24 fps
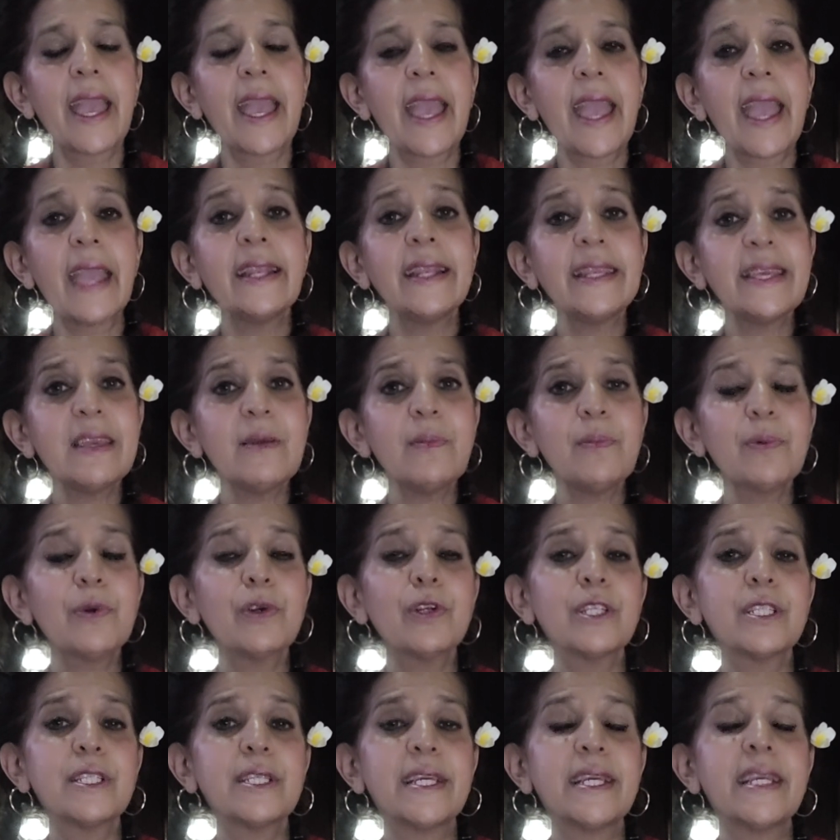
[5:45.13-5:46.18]
any
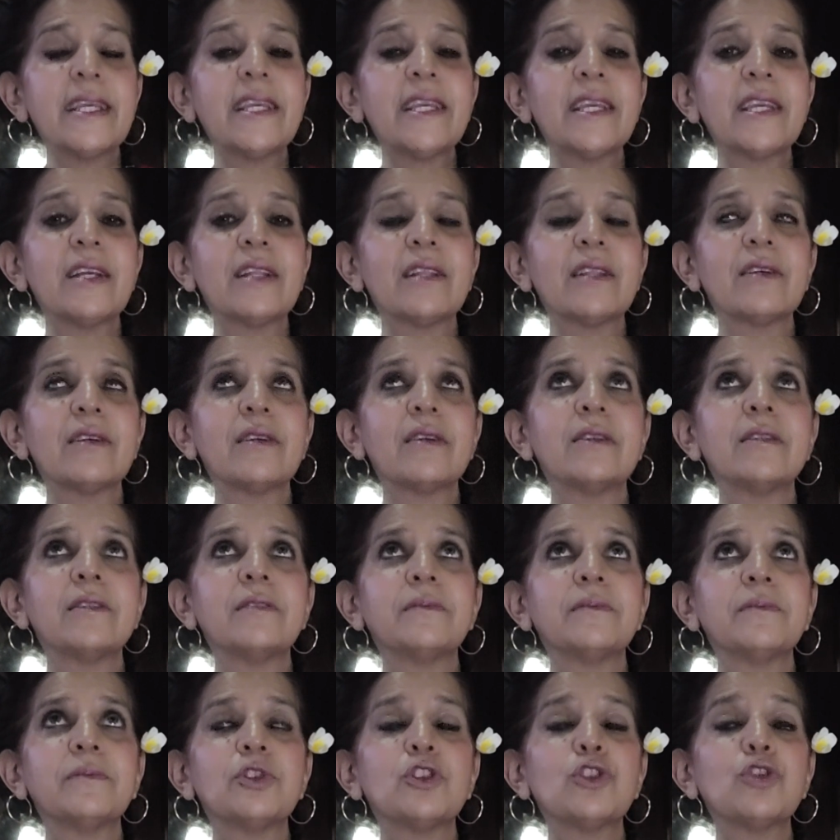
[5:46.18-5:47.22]
particular
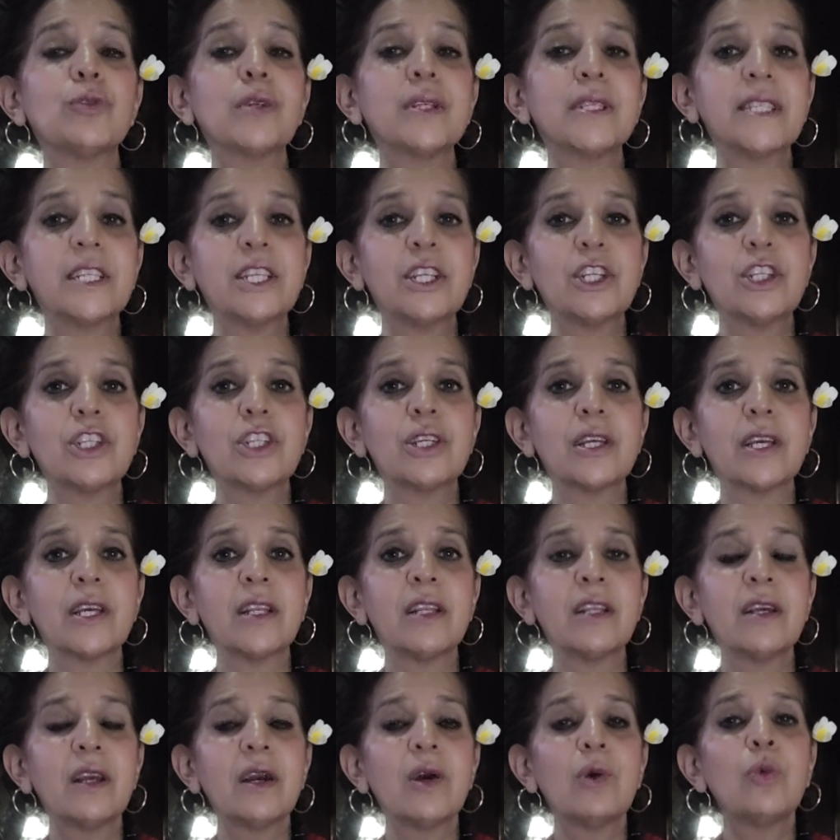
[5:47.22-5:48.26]
tradition,
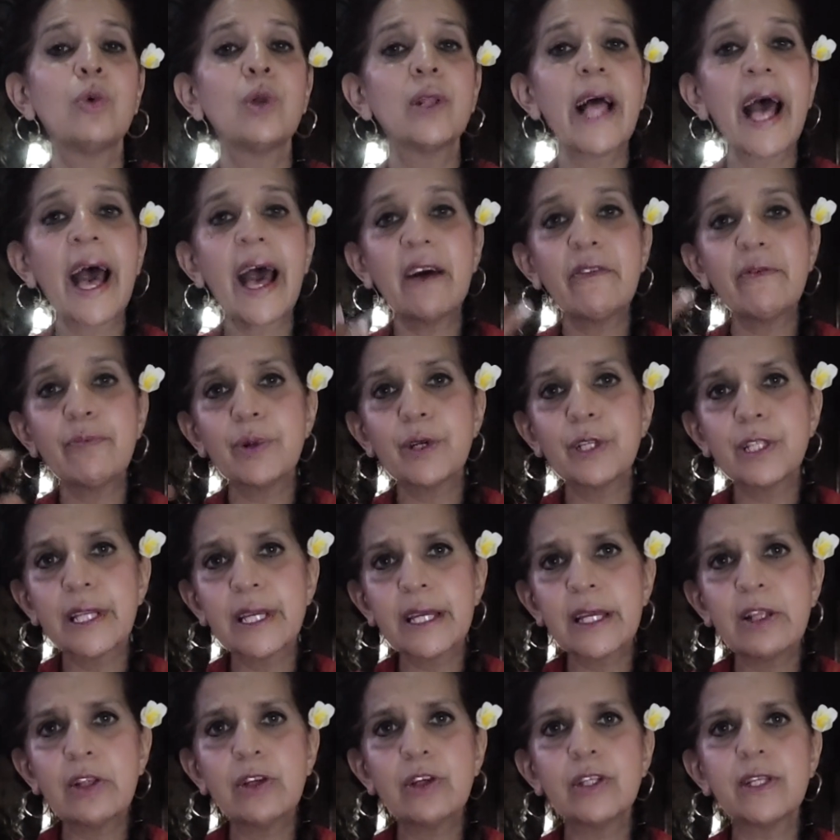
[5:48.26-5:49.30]
will have
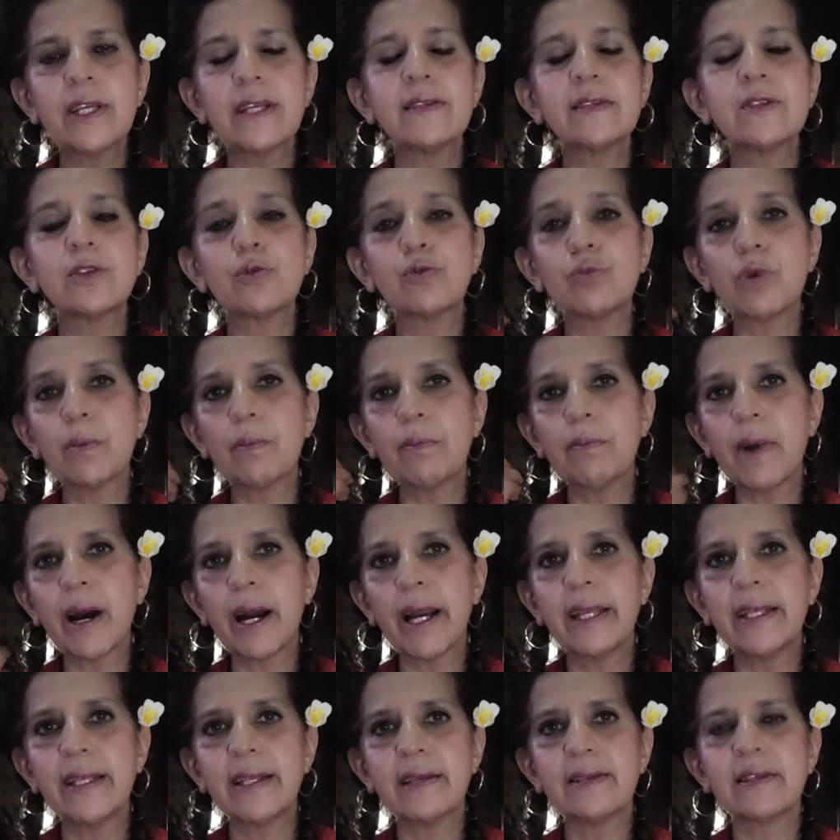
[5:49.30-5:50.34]
particular days to
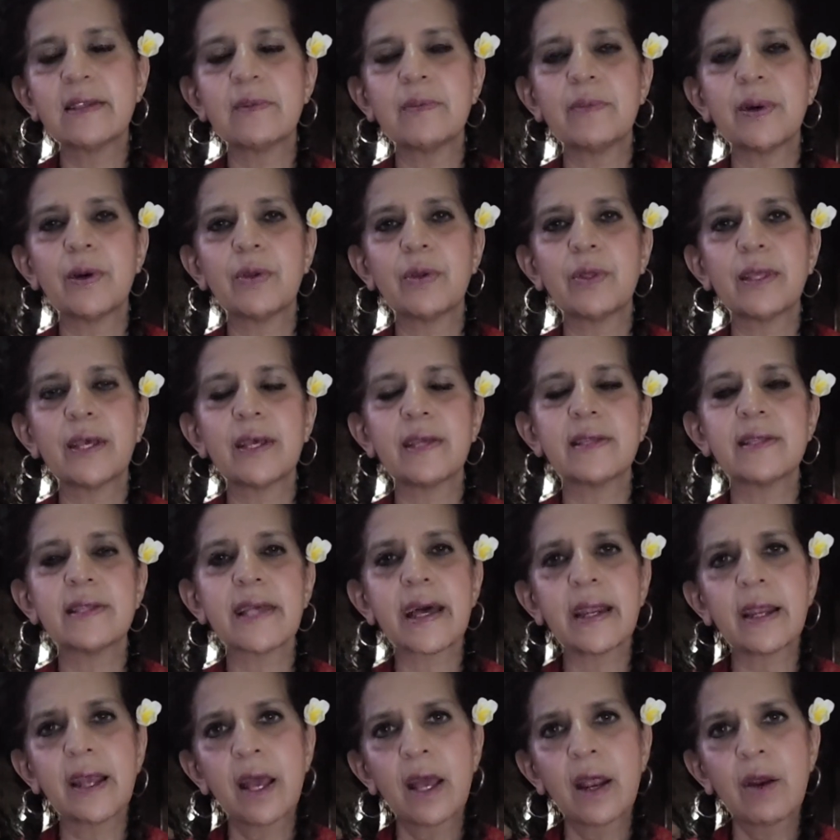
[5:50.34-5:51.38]
remind us about this,
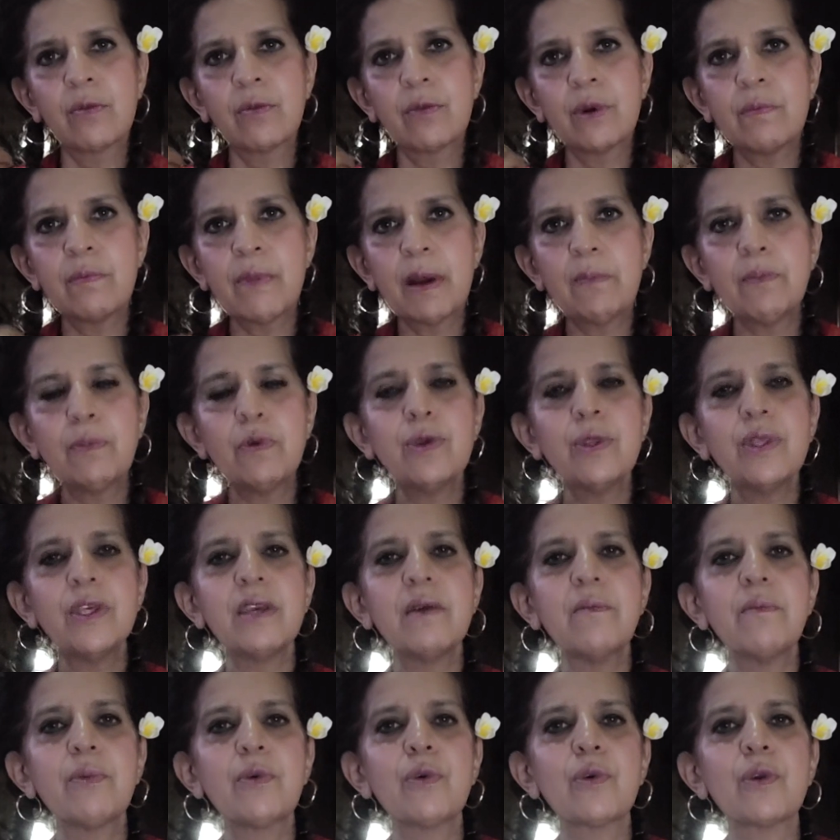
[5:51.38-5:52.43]
that remember the
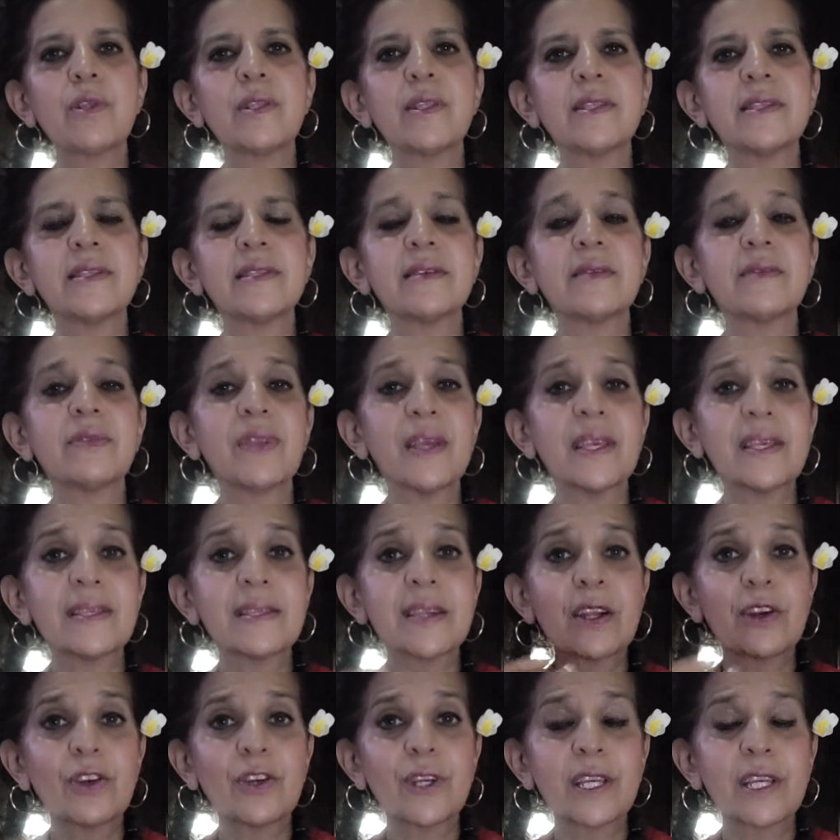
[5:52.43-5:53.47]
importance of things
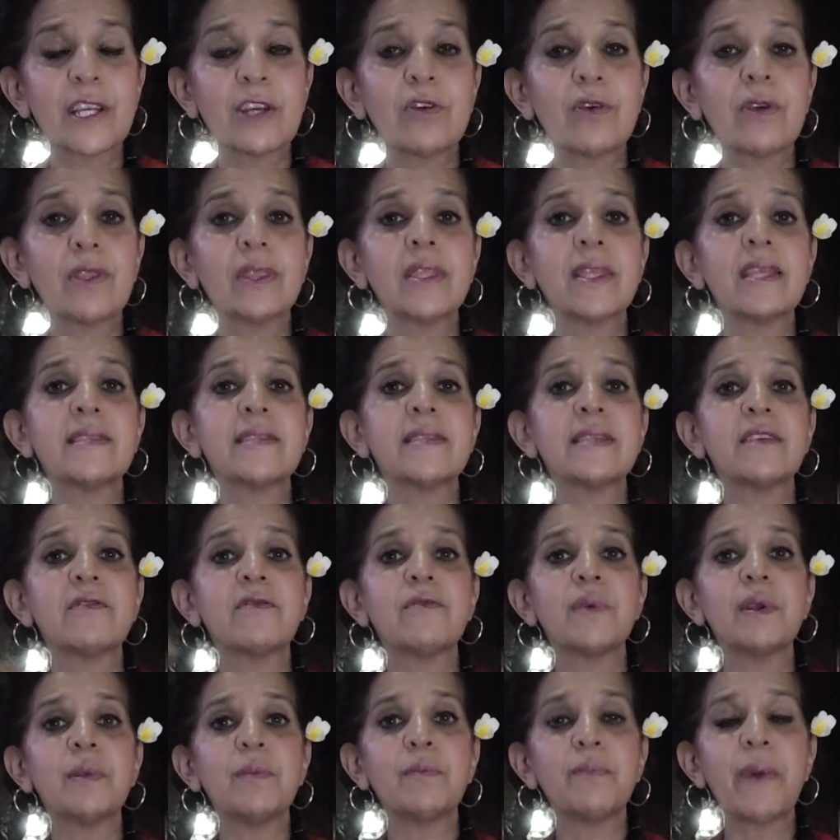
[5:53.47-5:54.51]
that are here and things that have
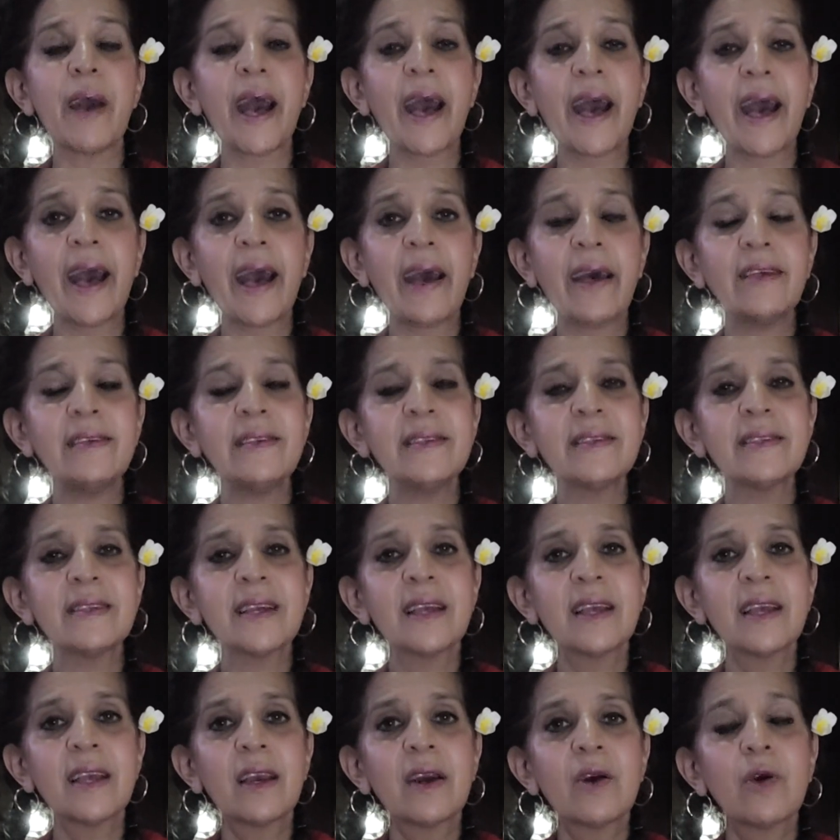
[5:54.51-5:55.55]
been passed,
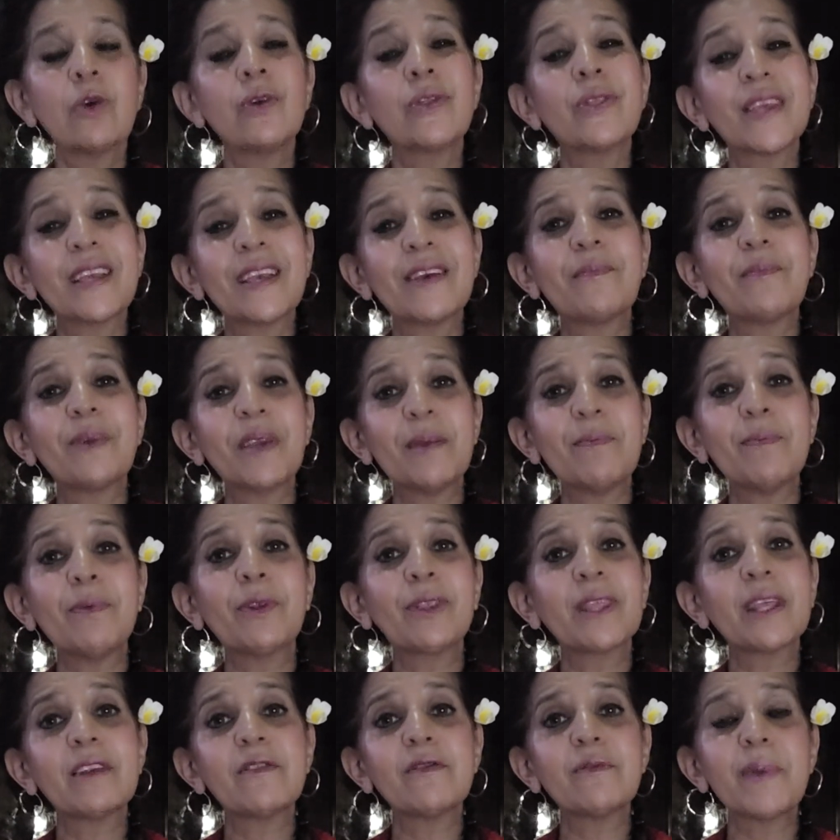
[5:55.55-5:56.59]
or people
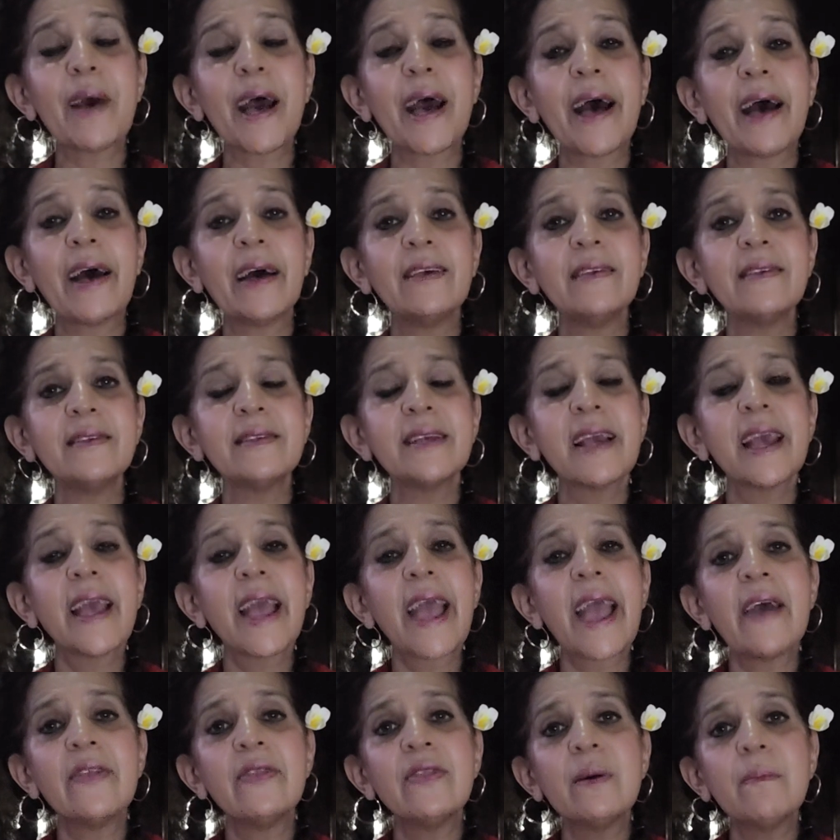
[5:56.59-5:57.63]
that have passed,
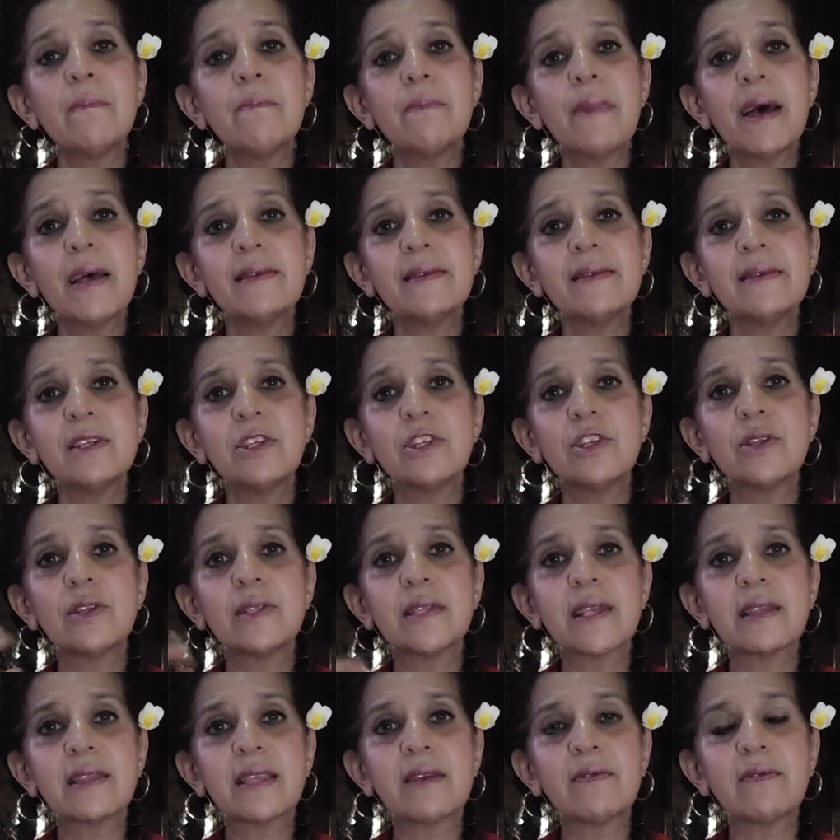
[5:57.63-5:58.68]
and the messages
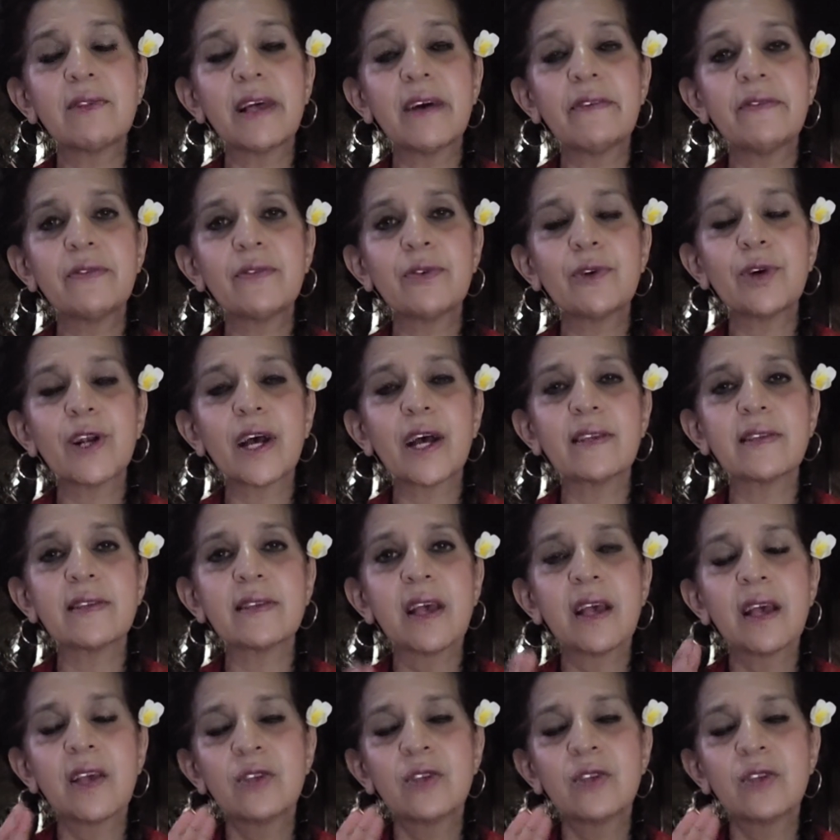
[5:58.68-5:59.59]
that they've left for us.